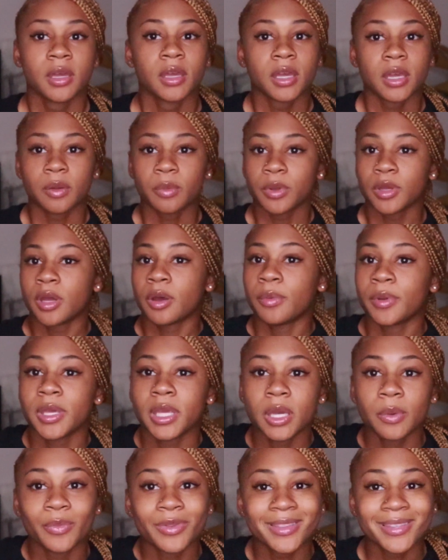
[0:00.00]
here we go
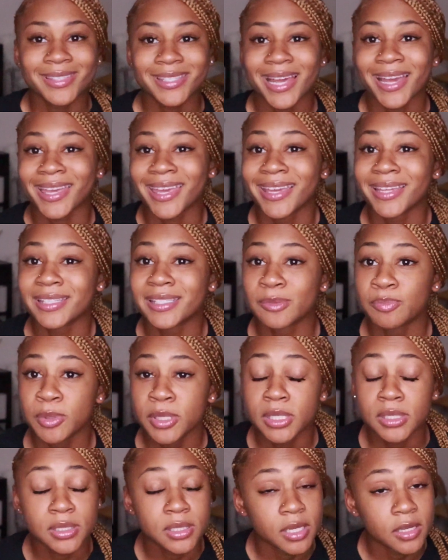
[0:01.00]
again with this I can't
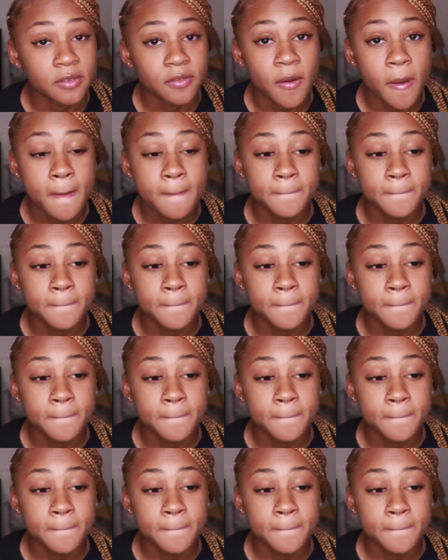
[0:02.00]
speak stuff.